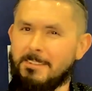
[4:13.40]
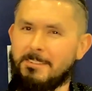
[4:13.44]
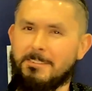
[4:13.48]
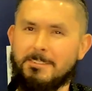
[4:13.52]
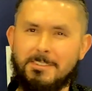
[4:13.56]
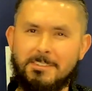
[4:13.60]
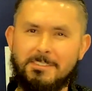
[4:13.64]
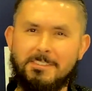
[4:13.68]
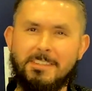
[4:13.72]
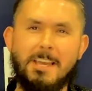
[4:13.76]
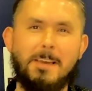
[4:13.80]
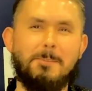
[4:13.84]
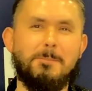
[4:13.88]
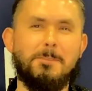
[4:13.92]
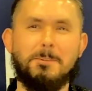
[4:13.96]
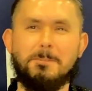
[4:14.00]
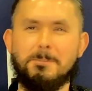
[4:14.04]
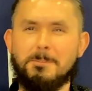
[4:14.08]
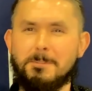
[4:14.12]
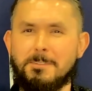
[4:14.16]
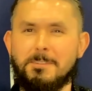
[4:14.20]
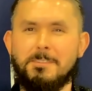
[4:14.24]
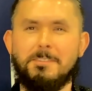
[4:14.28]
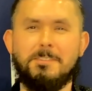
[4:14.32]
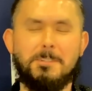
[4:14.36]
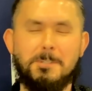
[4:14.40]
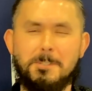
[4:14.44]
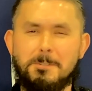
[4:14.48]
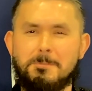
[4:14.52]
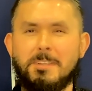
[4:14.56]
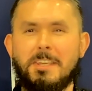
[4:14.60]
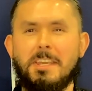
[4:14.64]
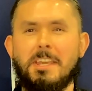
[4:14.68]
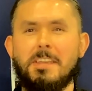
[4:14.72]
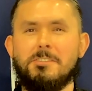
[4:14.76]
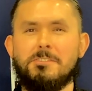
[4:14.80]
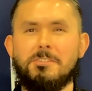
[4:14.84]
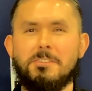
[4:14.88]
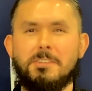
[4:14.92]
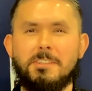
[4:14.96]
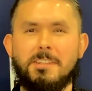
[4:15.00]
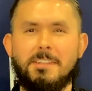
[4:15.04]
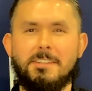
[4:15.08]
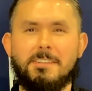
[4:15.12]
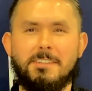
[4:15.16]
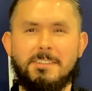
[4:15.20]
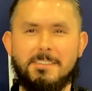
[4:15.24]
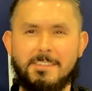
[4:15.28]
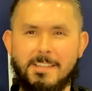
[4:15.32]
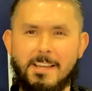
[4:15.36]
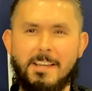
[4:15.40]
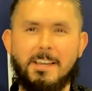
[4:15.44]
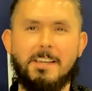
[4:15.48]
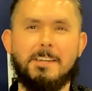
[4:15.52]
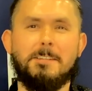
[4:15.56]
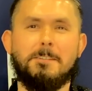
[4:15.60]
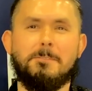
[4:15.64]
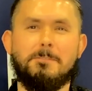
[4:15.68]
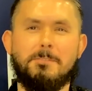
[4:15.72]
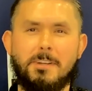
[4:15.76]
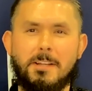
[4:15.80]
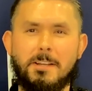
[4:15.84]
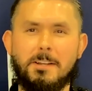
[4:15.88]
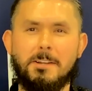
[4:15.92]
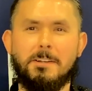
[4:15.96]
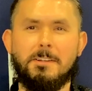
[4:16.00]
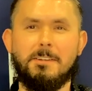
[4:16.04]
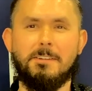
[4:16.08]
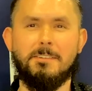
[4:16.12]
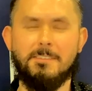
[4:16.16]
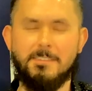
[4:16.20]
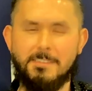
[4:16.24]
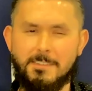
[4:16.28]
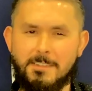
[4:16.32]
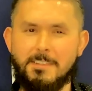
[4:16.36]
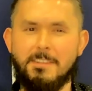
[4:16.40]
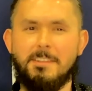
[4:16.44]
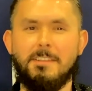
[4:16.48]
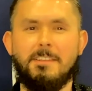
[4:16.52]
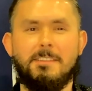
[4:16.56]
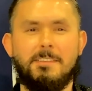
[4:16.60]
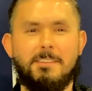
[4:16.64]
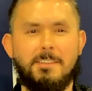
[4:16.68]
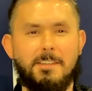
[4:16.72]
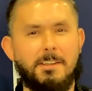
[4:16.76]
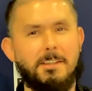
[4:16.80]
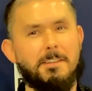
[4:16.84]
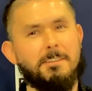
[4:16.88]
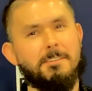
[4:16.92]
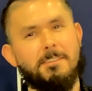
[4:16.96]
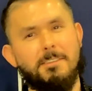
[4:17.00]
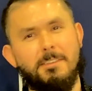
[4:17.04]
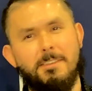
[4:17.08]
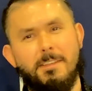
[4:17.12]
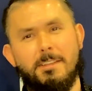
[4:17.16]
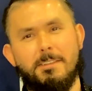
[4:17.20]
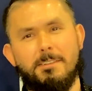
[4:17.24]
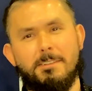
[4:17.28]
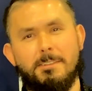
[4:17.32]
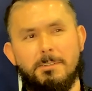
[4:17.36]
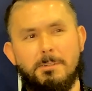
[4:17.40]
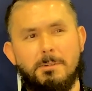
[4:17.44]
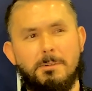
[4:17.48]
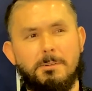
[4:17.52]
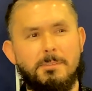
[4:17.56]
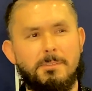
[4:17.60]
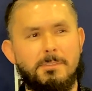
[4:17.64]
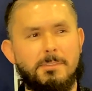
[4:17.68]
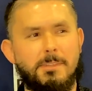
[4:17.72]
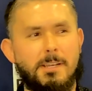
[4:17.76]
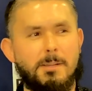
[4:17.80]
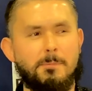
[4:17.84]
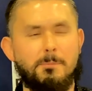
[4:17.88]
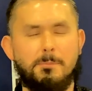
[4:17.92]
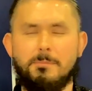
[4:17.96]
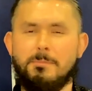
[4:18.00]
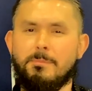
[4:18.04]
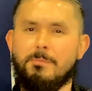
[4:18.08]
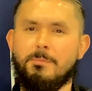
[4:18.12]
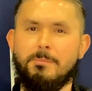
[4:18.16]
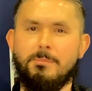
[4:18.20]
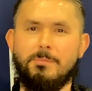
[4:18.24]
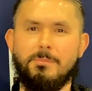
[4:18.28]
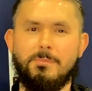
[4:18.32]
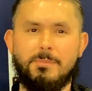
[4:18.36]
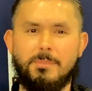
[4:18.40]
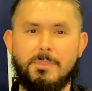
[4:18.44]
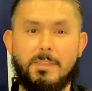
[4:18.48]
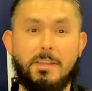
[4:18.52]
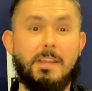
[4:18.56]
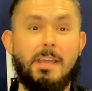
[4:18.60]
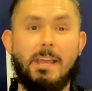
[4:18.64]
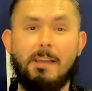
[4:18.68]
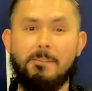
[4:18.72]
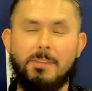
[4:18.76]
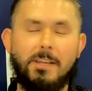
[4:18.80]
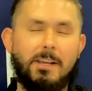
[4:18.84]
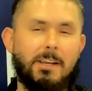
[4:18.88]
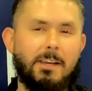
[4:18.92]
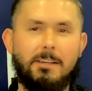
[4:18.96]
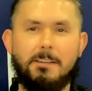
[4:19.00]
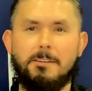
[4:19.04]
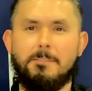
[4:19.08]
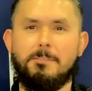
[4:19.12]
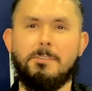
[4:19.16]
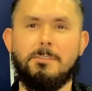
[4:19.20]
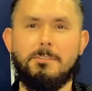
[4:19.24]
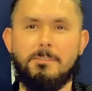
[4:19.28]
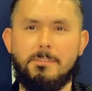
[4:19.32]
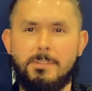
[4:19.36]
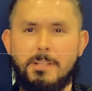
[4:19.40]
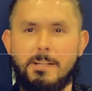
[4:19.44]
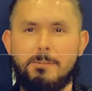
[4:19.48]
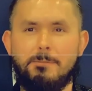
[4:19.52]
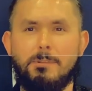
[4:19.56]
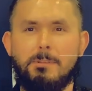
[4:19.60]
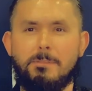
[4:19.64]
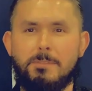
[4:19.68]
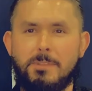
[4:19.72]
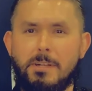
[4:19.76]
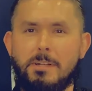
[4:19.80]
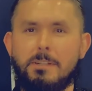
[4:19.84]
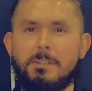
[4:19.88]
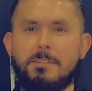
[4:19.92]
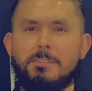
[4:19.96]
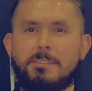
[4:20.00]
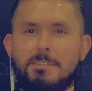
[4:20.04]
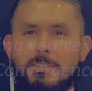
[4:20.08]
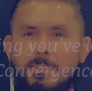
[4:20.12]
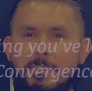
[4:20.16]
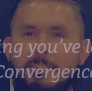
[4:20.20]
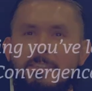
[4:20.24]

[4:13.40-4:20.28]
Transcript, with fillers: just have the certification and, and that kind of record that I that you know that I'm that I have that kind of level of knowledge.